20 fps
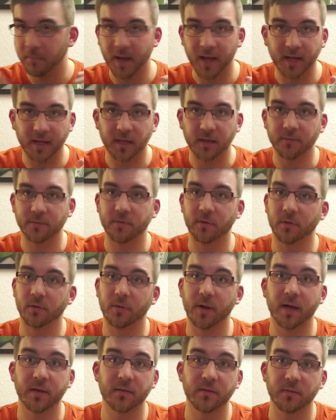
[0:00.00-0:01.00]
back in for the
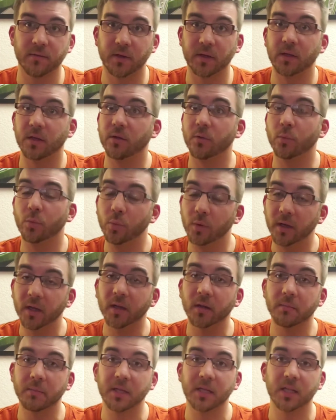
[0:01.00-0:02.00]
rest of it. You
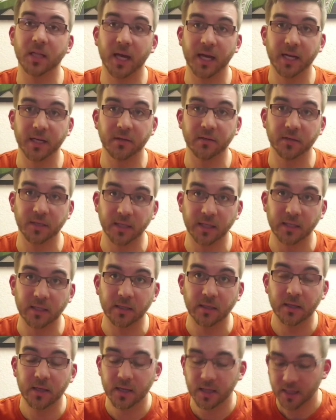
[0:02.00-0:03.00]
will be glad you did,
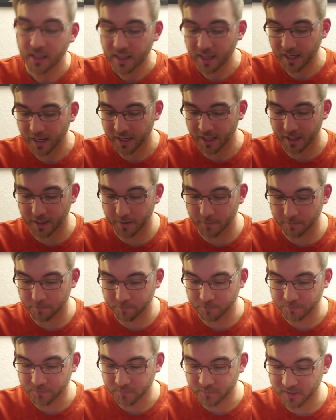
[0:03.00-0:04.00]

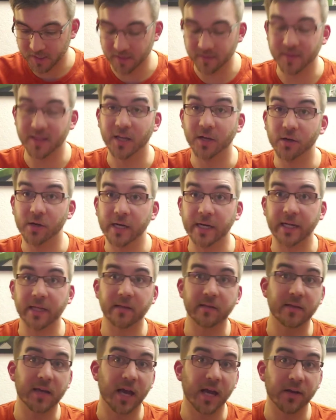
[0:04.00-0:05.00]
because hearing
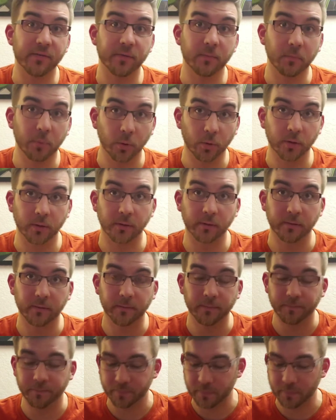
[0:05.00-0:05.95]
is kind of important.